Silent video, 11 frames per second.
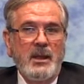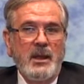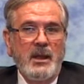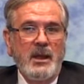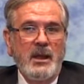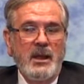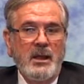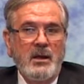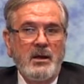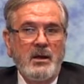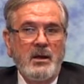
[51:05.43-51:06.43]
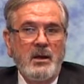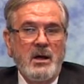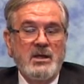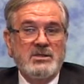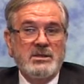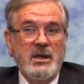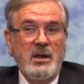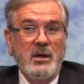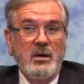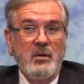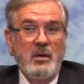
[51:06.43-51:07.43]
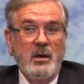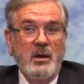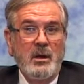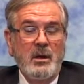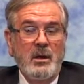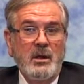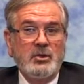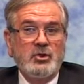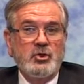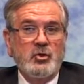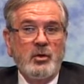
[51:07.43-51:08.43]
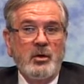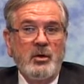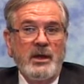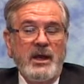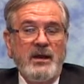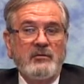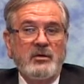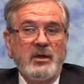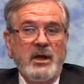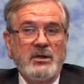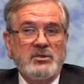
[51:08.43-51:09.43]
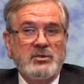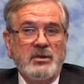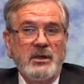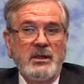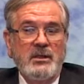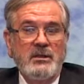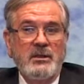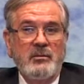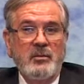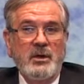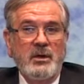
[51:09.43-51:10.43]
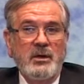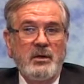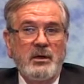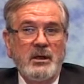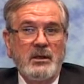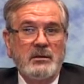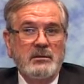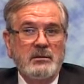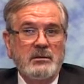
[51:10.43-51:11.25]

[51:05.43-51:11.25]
And also, shortly after I joined Dearborn and Ewing,